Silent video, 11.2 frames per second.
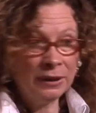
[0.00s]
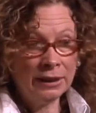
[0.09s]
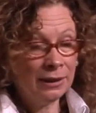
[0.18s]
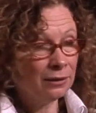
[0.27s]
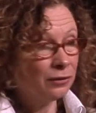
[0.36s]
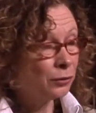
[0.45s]

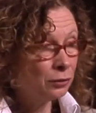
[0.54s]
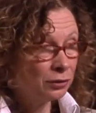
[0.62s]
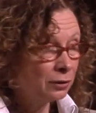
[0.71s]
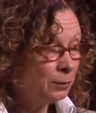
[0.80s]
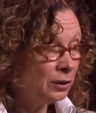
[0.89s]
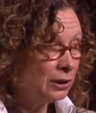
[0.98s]
being a school
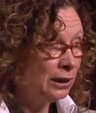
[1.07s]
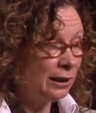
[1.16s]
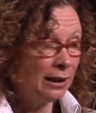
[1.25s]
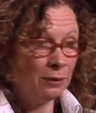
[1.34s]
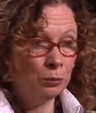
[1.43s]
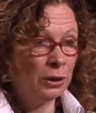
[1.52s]
community,
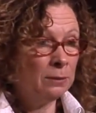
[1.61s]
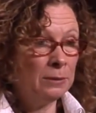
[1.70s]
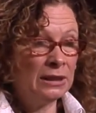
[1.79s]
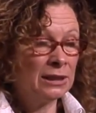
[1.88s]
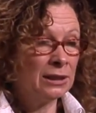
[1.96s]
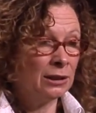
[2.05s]
and what it
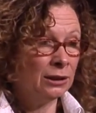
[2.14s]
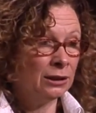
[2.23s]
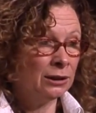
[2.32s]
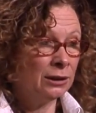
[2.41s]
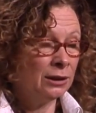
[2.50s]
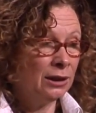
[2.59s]
means to
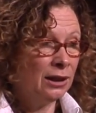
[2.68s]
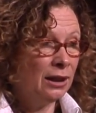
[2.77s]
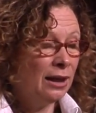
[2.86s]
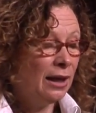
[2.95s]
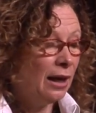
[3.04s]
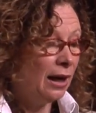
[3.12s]
learn.
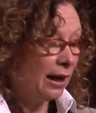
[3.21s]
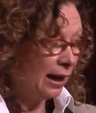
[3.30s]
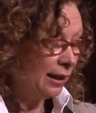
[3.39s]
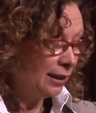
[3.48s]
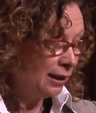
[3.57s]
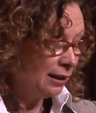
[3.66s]
I
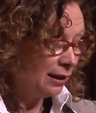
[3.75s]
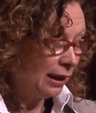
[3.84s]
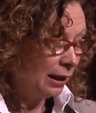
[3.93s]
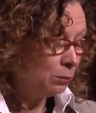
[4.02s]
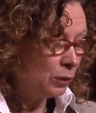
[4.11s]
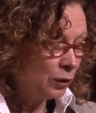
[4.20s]
think
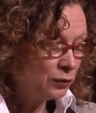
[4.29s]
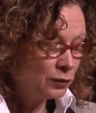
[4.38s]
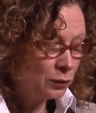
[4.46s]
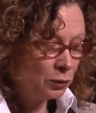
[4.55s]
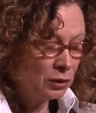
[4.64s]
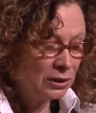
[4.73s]
that most
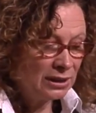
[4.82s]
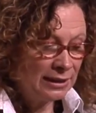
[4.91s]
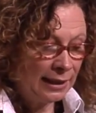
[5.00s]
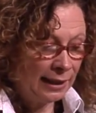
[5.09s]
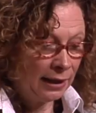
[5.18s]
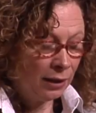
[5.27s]
schools
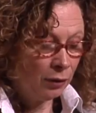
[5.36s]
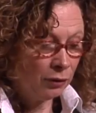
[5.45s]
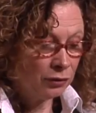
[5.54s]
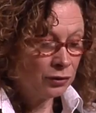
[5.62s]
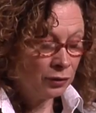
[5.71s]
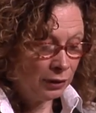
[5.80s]
now,
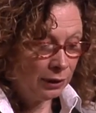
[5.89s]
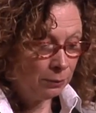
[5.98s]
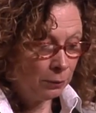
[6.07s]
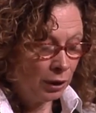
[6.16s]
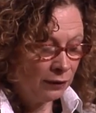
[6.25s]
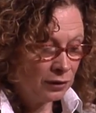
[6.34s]
certainly in the
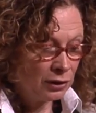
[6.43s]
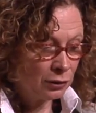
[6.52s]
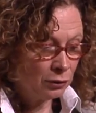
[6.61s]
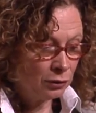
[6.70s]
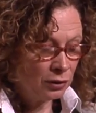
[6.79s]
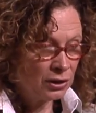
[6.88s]
private
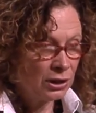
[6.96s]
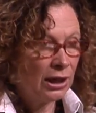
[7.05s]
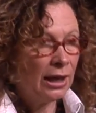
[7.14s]
schools,